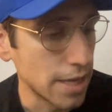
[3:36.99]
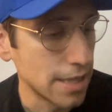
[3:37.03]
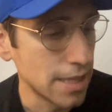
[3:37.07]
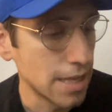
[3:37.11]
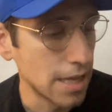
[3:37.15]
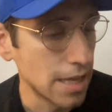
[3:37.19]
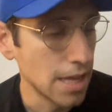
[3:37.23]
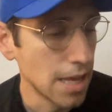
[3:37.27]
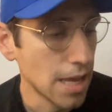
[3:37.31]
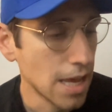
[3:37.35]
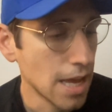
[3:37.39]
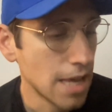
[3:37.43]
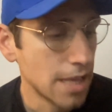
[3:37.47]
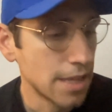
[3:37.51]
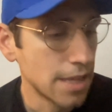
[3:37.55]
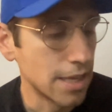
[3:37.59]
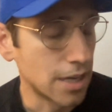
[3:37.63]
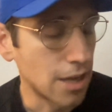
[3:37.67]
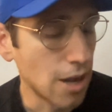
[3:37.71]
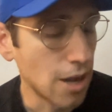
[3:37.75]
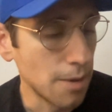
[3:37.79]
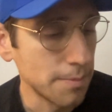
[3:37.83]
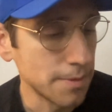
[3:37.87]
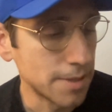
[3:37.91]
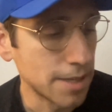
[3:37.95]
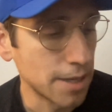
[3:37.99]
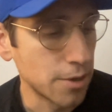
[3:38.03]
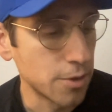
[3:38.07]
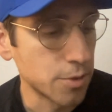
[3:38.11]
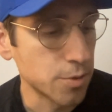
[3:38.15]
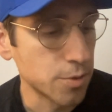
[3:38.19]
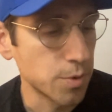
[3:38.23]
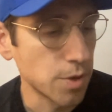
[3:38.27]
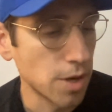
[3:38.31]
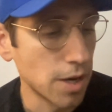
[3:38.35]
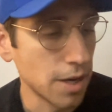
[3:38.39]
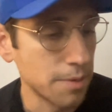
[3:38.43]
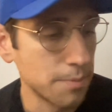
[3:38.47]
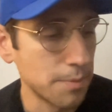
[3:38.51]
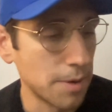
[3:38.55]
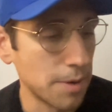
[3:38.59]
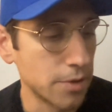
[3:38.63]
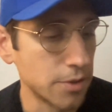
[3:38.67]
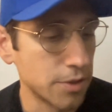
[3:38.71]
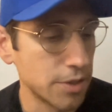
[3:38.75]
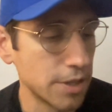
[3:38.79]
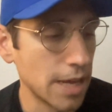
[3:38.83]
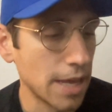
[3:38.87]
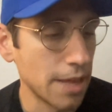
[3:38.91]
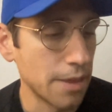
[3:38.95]
And the commentators were talking
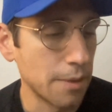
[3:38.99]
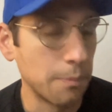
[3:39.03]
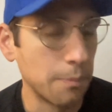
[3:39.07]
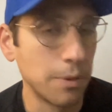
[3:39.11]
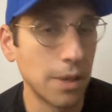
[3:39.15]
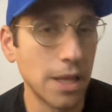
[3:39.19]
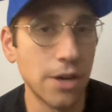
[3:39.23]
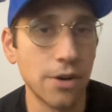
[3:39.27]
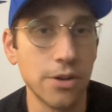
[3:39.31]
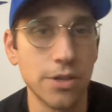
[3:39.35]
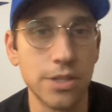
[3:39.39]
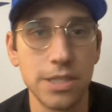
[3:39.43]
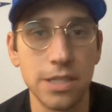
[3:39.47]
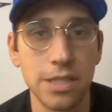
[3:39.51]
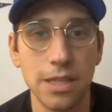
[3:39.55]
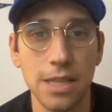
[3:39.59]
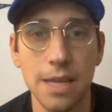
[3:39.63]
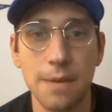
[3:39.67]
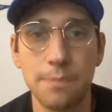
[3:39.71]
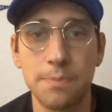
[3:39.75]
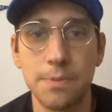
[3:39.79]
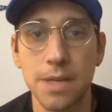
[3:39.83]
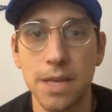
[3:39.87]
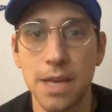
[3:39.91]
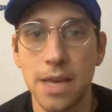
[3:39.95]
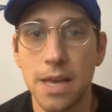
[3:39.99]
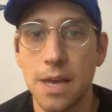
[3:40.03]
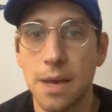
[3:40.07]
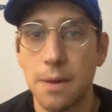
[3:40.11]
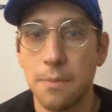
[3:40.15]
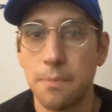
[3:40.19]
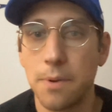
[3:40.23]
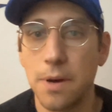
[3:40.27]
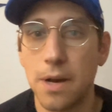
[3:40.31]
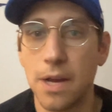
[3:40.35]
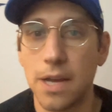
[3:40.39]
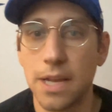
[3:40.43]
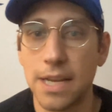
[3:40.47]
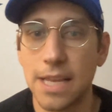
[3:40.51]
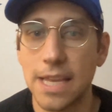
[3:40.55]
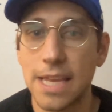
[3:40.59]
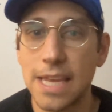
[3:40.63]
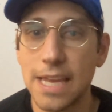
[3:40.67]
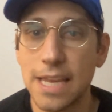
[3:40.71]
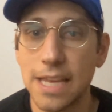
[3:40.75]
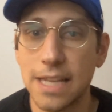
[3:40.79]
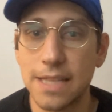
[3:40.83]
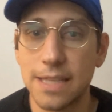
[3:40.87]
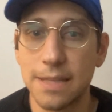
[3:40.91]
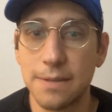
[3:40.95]
about, yeah, the player slipped, but
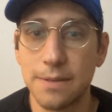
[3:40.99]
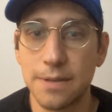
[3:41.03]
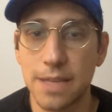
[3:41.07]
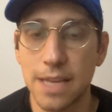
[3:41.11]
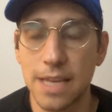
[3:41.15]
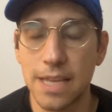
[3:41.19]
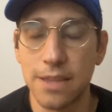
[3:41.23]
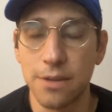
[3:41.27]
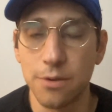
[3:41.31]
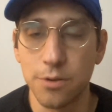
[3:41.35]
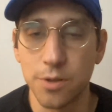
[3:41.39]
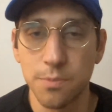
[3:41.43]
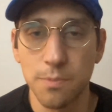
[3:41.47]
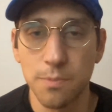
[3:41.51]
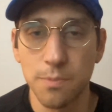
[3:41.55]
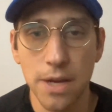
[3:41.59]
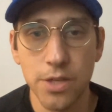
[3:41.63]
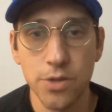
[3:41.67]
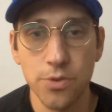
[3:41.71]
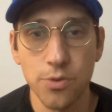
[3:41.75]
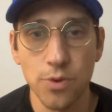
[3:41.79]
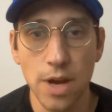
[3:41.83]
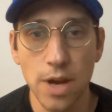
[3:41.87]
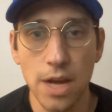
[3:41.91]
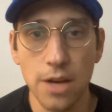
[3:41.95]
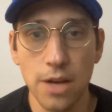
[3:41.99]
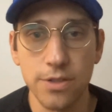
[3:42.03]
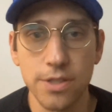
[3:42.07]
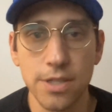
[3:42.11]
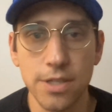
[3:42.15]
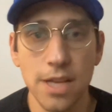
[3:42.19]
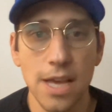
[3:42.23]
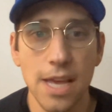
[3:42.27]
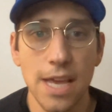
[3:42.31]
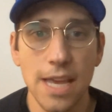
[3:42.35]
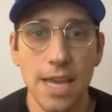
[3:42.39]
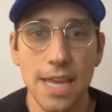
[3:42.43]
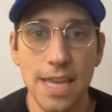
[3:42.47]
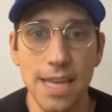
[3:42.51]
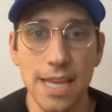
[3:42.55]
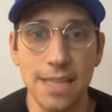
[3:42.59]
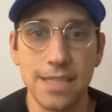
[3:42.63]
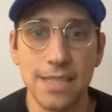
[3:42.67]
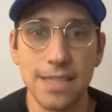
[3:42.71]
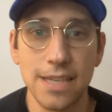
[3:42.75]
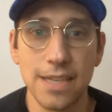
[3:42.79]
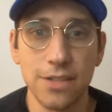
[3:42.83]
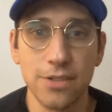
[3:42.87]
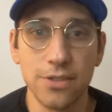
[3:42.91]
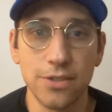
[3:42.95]
he had, in those mesh routes, he had
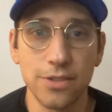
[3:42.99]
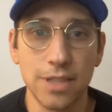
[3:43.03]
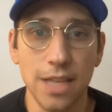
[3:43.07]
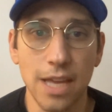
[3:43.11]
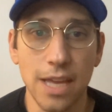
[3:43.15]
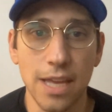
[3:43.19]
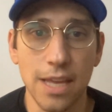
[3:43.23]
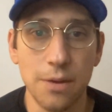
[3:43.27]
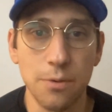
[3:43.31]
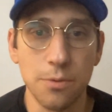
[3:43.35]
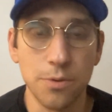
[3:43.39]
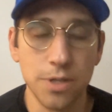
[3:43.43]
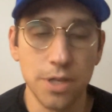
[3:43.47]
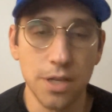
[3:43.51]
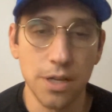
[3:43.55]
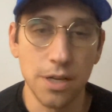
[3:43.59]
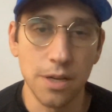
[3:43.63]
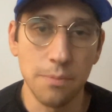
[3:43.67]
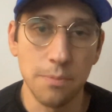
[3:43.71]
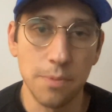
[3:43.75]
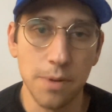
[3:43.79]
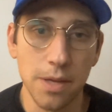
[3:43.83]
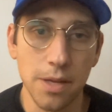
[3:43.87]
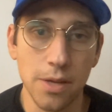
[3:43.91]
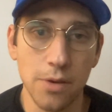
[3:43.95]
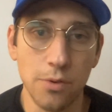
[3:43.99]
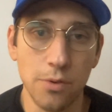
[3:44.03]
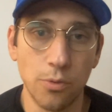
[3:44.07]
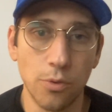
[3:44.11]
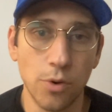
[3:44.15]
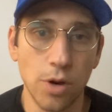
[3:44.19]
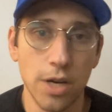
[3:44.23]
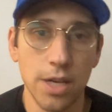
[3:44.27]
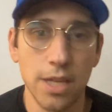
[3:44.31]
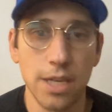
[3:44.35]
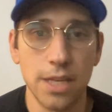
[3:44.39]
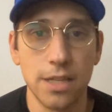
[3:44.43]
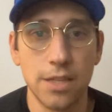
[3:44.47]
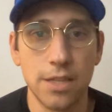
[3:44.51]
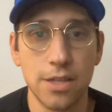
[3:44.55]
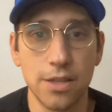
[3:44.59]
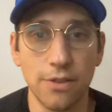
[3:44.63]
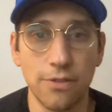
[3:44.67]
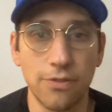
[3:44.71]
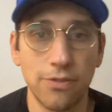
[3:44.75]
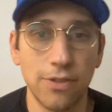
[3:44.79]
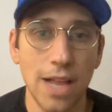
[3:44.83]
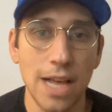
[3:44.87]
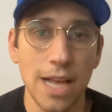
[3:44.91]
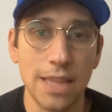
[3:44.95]
signaled that he was going to be running to
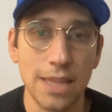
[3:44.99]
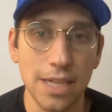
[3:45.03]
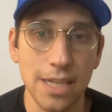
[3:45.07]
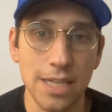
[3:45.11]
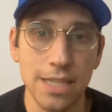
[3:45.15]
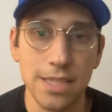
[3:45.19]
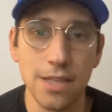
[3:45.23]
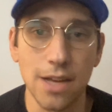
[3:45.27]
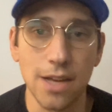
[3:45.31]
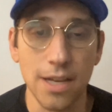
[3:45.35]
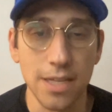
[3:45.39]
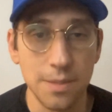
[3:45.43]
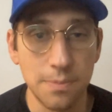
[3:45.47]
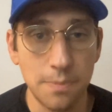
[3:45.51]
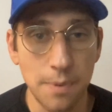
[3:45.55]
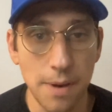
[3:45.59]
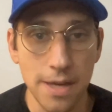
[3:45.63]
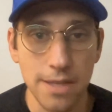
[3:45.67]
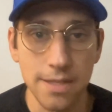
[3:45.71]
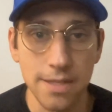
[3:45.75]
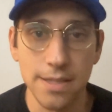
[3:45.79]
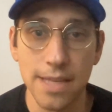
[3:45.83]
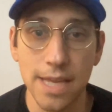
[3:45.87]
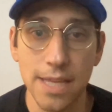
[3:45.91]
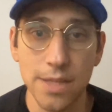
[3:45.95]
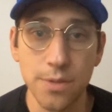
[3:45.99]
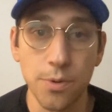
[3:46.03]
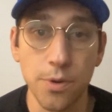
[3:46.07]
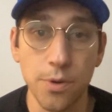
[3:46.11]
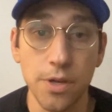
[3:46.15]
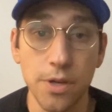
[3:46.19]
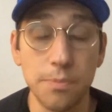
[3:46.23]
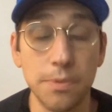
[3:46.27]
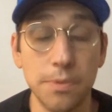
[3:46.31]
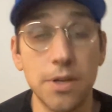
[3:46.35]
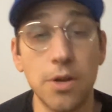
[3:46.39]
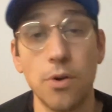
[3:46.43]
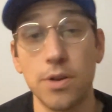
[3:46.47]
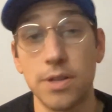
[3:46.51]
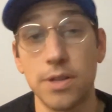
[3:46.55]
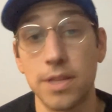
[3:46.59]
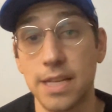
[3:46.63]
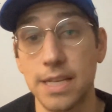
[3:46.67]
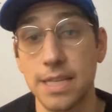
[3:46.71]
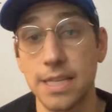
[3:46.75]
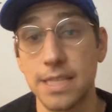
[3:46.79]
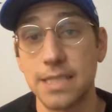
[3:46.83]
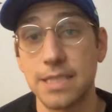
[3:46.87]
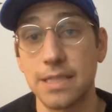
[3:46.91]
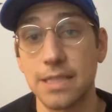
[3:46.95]
the flat, that he saw space, and that's where he'd be going.
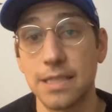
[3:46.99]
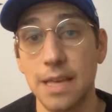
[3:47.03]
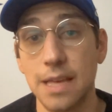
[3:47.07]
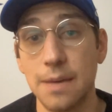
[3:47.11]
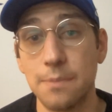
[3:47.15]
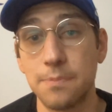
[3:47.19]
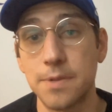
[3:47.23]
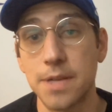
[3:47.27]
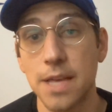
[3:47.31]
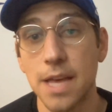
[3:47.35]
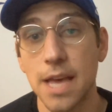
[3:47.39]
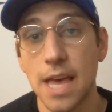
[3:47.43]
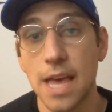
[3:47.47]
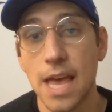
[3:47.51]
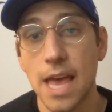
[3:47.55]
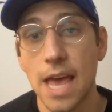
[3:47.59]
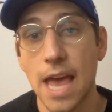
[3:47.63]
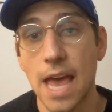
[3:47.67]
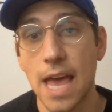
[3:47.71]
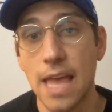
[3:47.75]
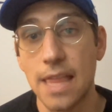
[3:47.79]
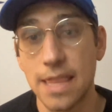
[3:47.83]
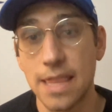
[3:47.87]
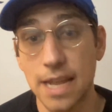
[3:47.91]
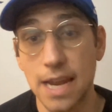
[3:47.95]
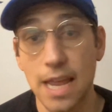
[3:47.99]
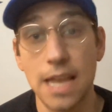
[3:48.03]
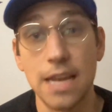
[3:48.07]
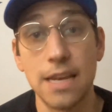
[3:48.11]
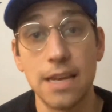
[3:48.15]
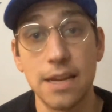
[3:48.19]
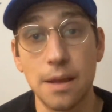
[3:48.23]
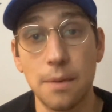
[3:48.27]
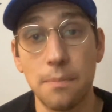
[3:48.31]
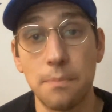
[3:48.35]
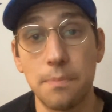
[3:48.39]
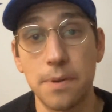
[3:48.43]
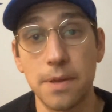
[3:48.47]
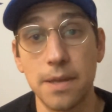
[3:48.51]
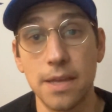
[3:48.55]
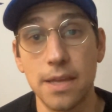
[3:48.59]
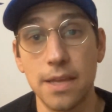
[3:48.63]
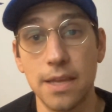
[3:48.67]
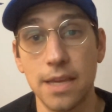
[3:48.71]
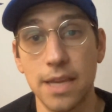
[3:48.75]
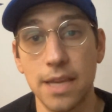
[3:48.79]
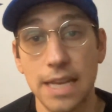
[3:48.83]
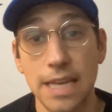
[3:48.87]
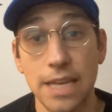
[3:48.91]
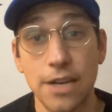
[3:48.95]
Then he slipped, and then it ended up
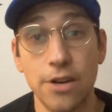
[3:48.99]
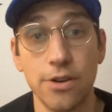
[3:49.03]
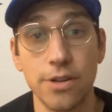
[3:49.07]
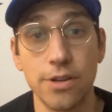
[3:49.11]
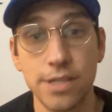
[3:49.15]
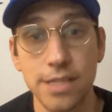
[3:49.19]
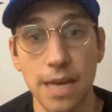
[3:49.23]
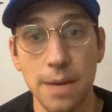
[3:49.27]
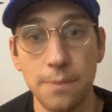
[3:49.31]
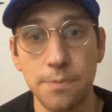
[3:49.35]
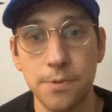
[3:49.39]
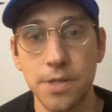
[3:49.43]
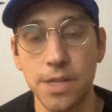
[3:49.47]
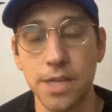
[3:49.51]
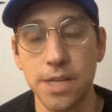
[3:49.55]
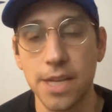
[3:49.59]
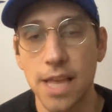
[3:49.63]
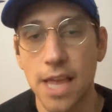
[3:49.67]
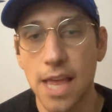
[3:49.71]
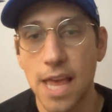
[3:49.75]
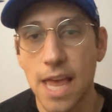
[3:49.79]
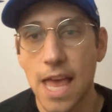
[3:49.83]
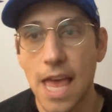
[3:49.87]
being an interception.